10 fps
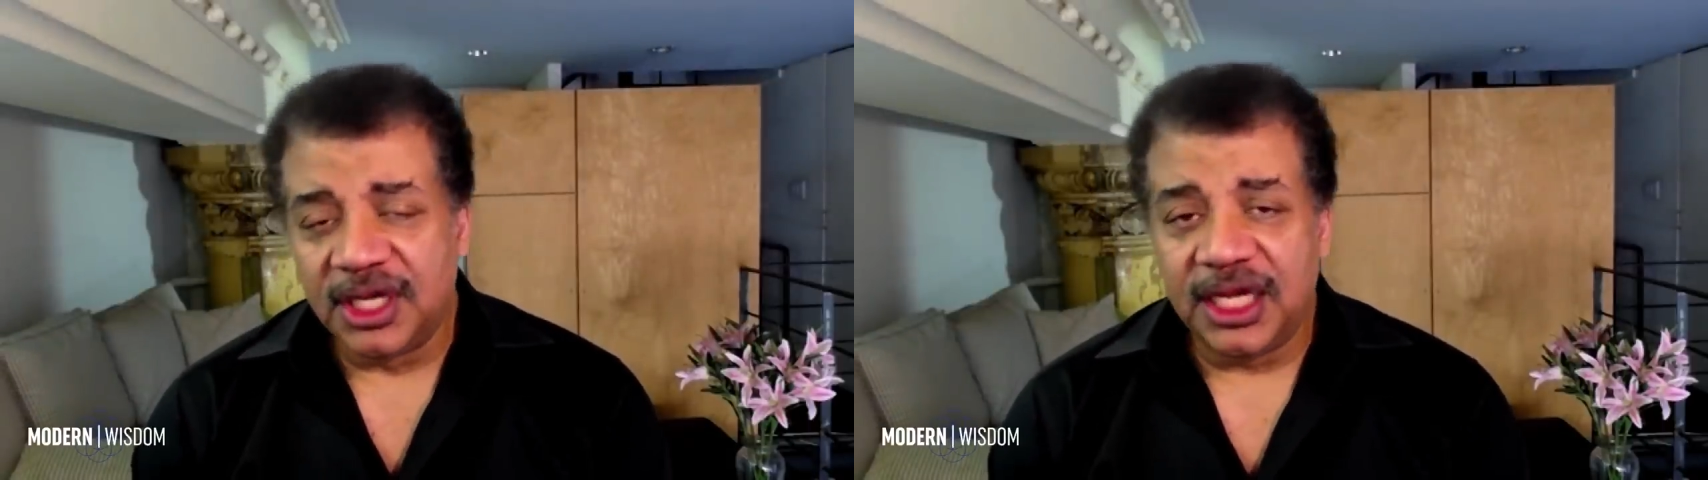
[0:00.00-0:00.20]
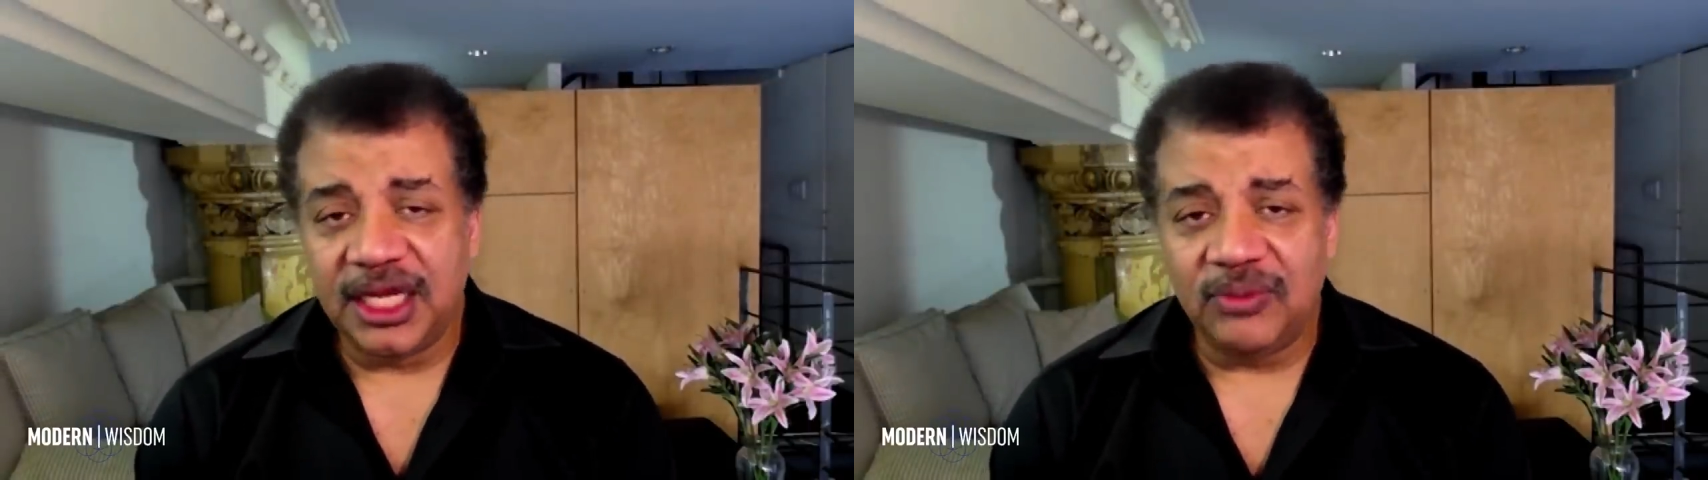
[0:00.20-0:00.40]

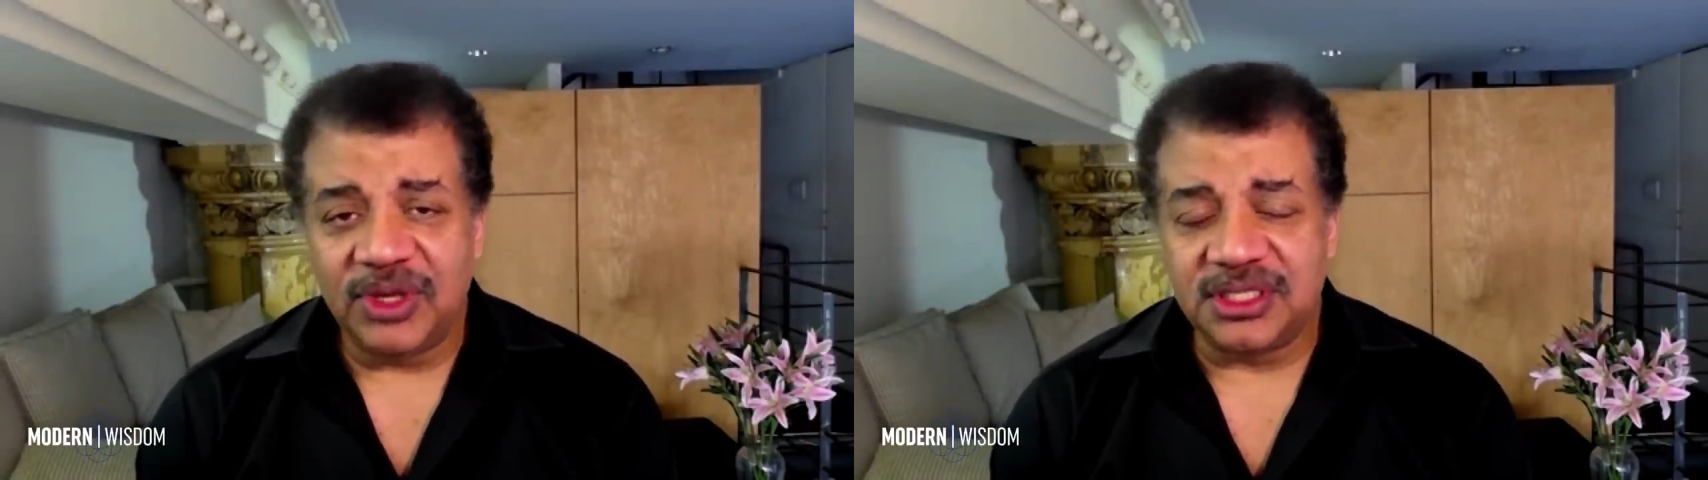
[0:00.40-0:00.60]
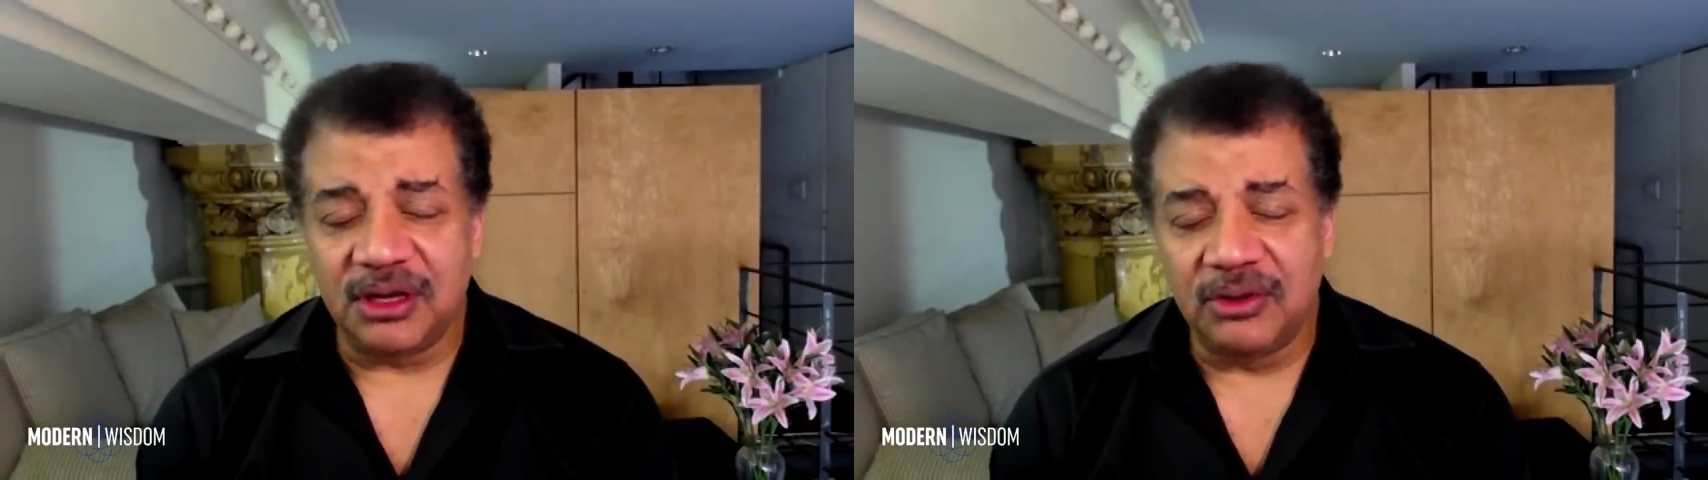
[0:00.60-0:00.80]
And he wants
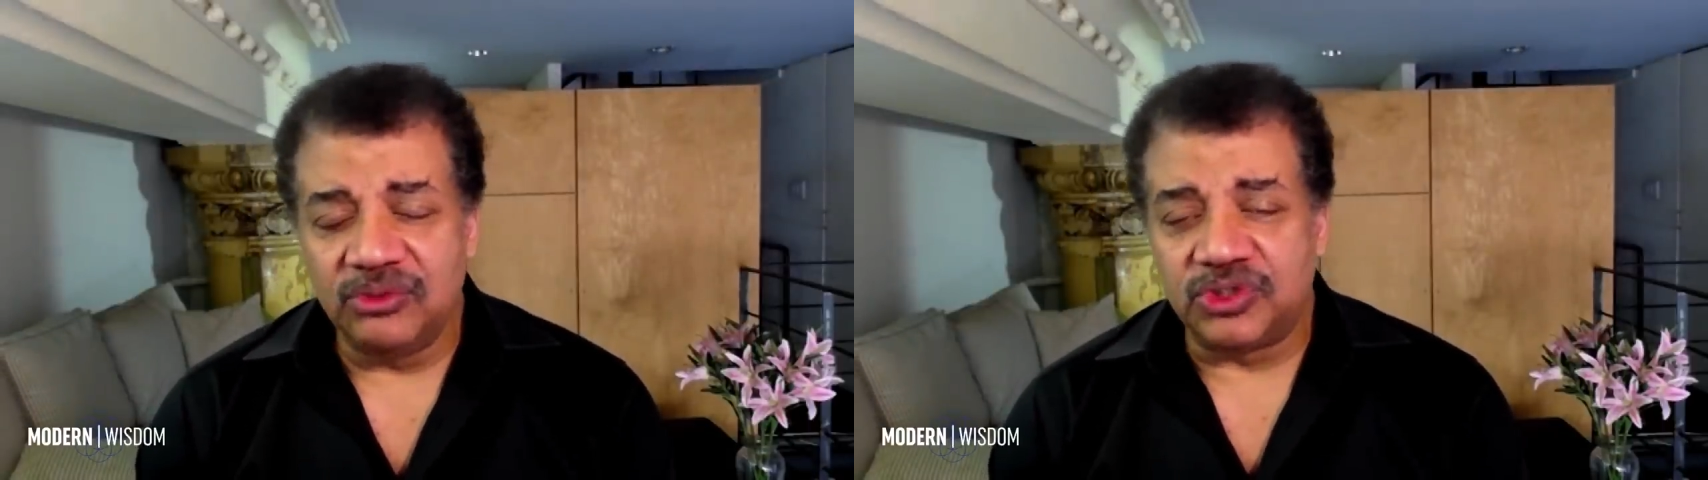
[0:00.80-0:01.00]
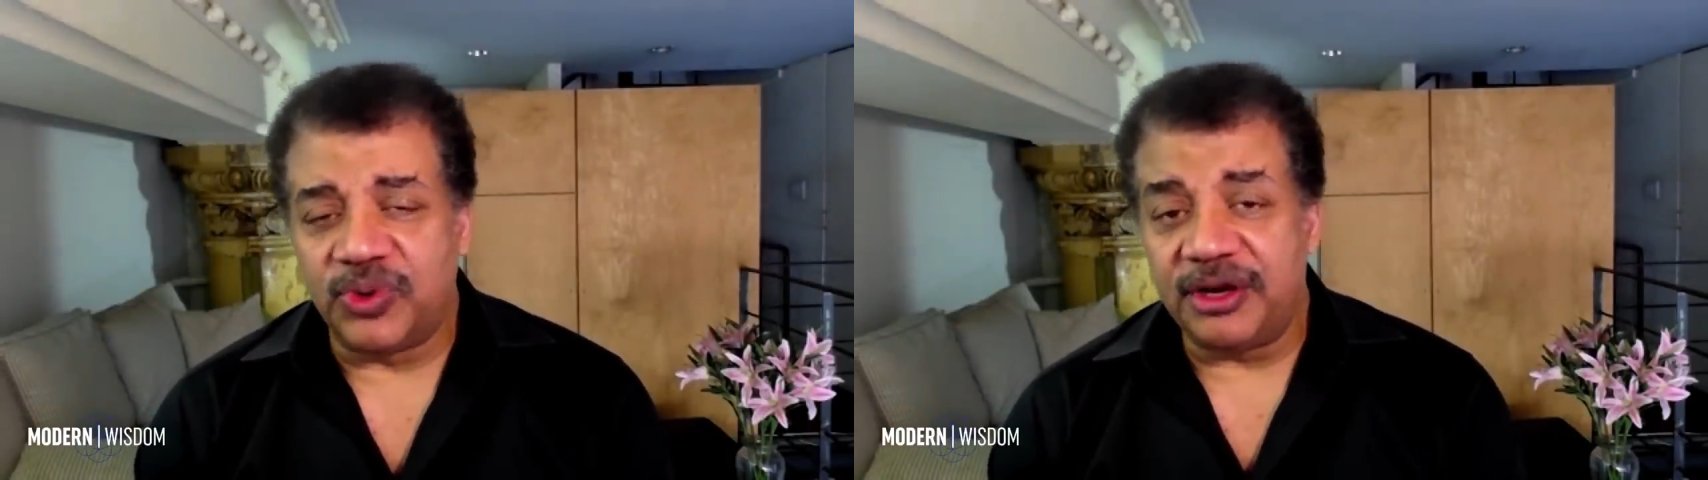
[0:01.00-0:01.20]
to own
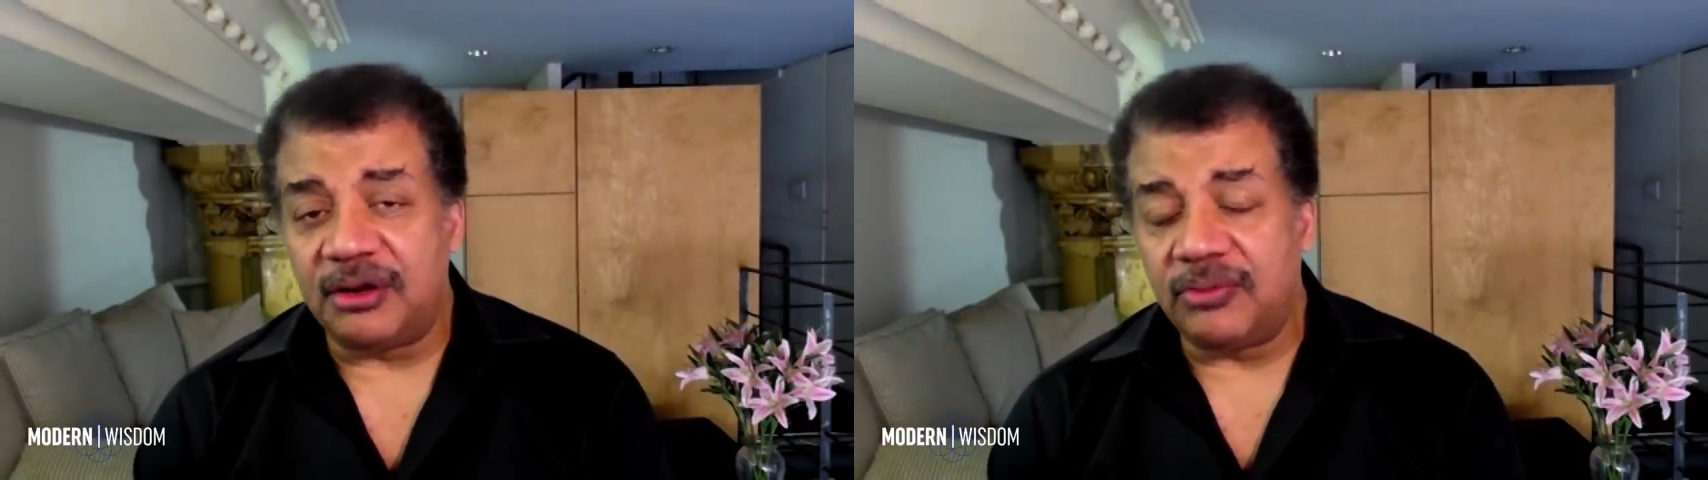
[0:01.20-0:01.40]
Twitter,